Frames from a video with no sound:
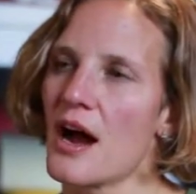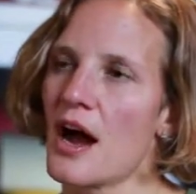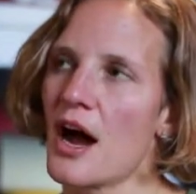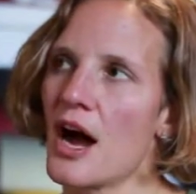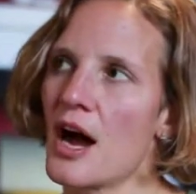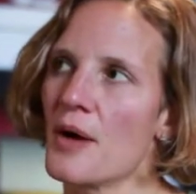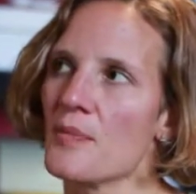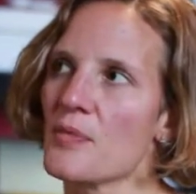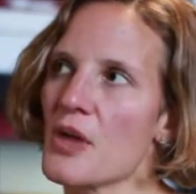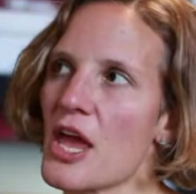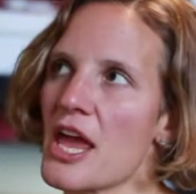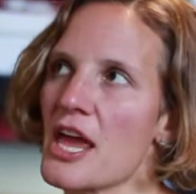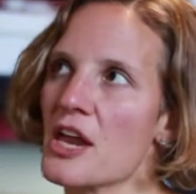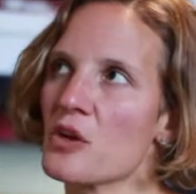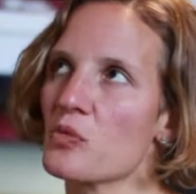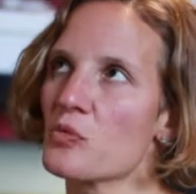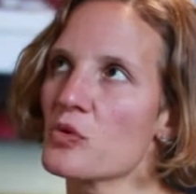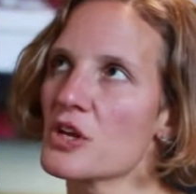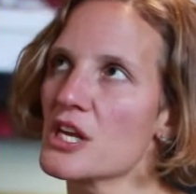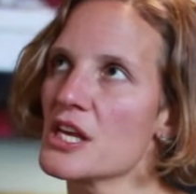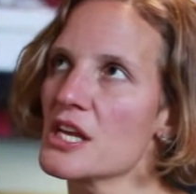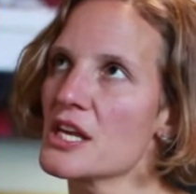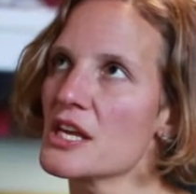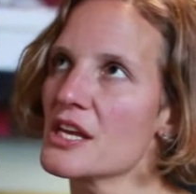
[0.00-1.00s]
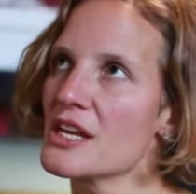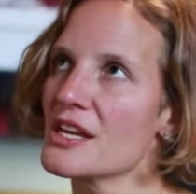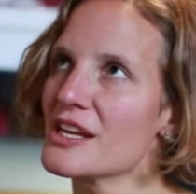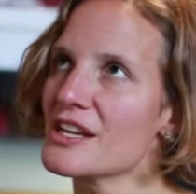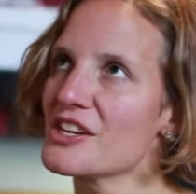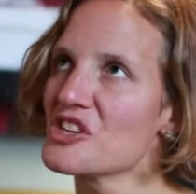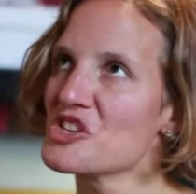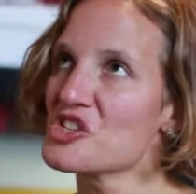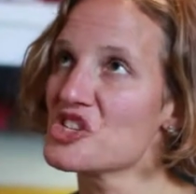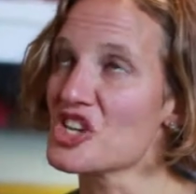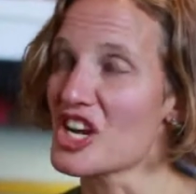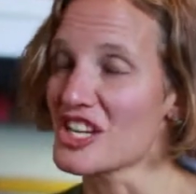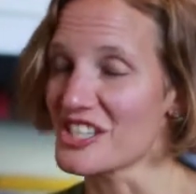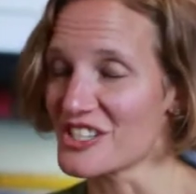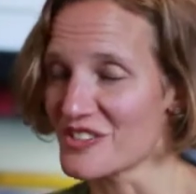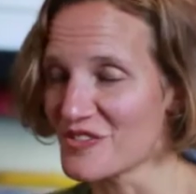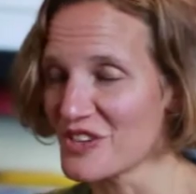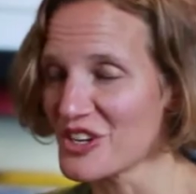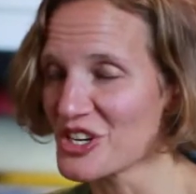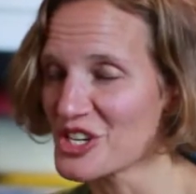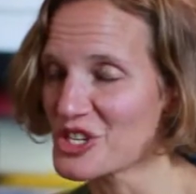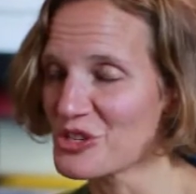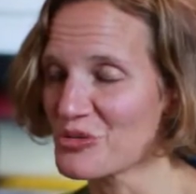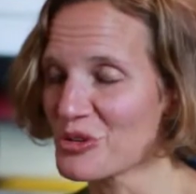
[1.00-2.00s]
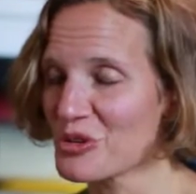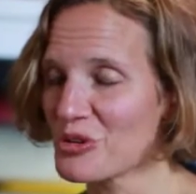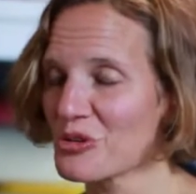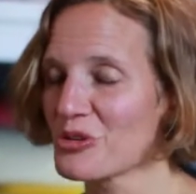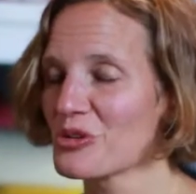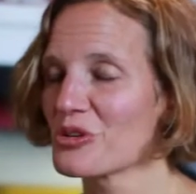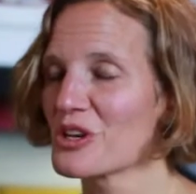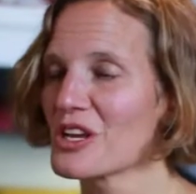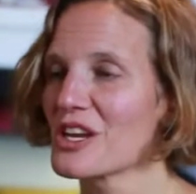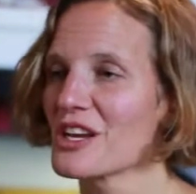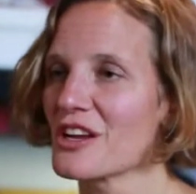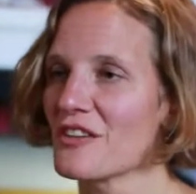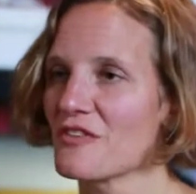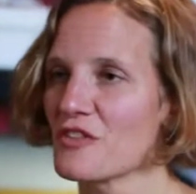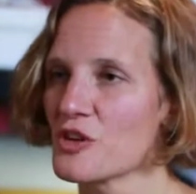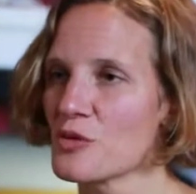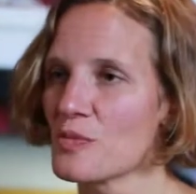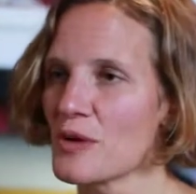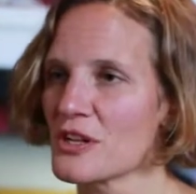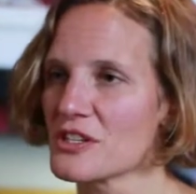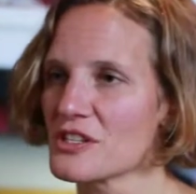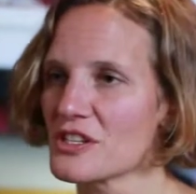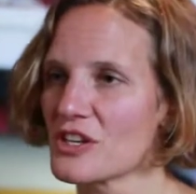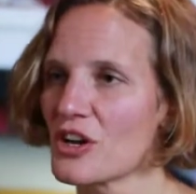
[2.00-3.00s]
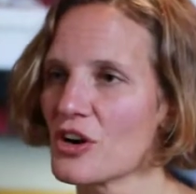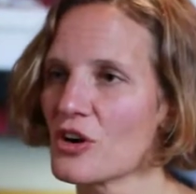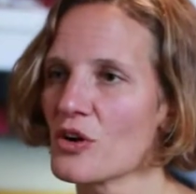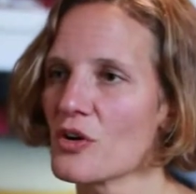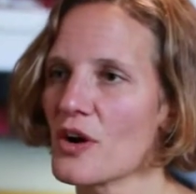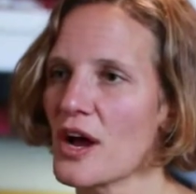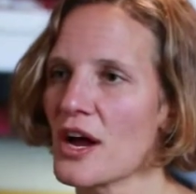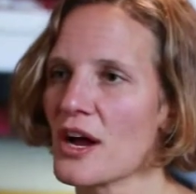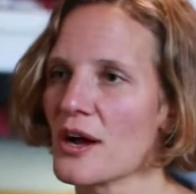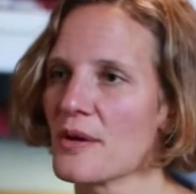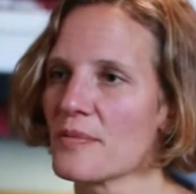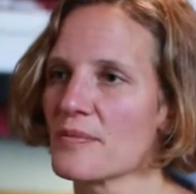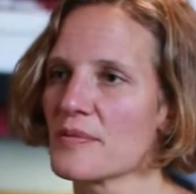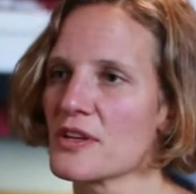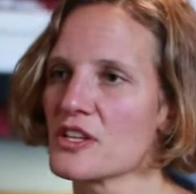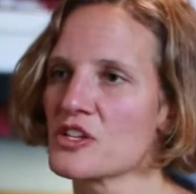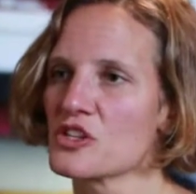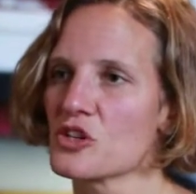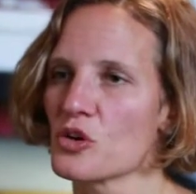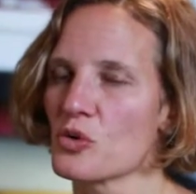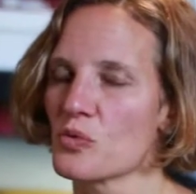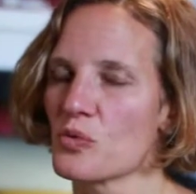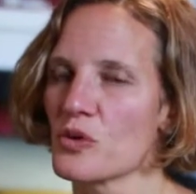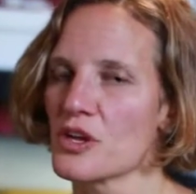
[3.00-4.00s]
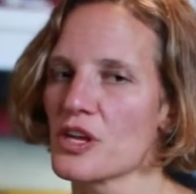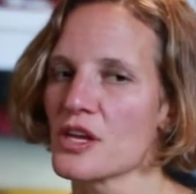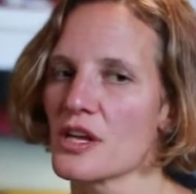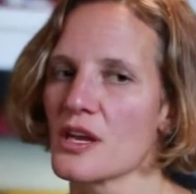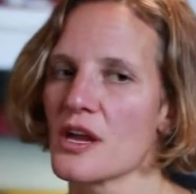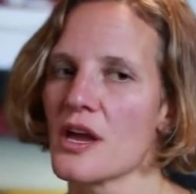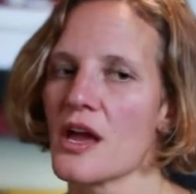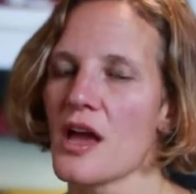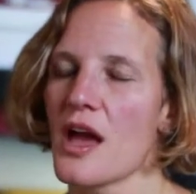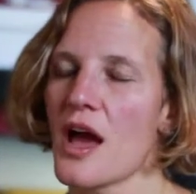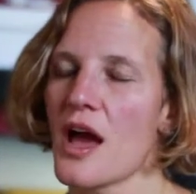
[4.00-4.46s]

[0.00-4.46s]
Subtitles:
And we just finished recruiting a few months ago, and so we